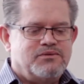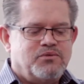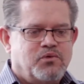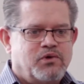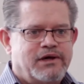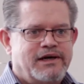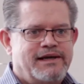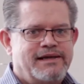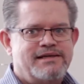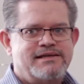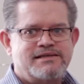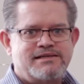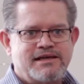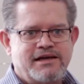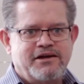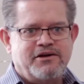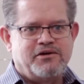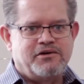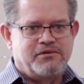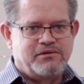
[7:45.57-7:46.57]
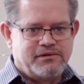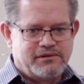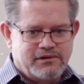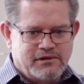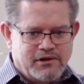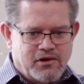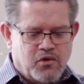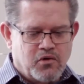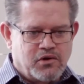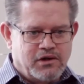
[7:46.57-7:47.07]
is here
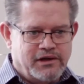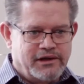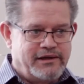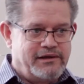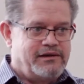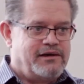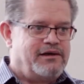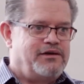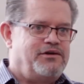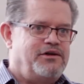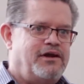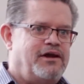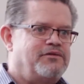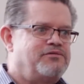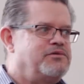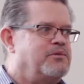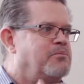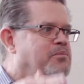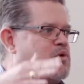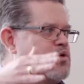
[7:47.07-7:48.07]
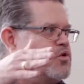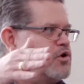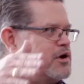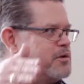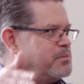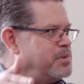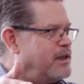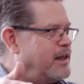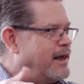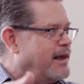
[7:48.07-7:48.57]
locally. You'd have to board
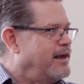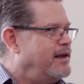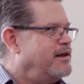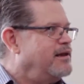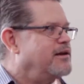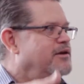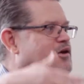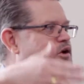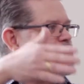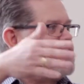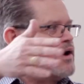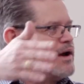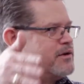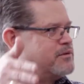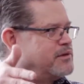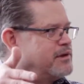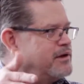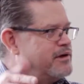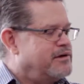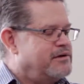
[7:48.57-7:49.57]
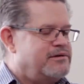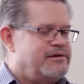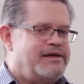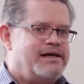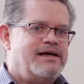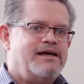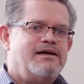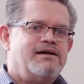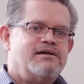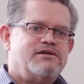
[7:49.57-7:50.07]
a plane and go out there,
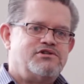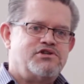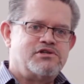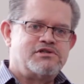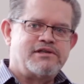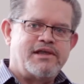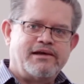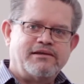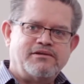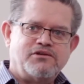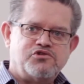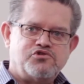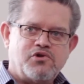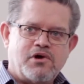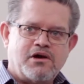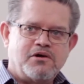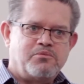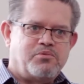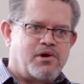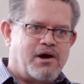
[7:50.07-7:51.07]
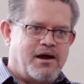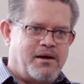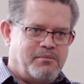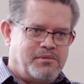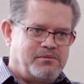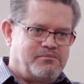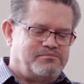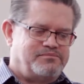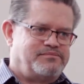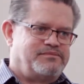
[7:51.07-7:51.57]
just like the drug
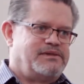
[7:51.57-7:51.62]
problem.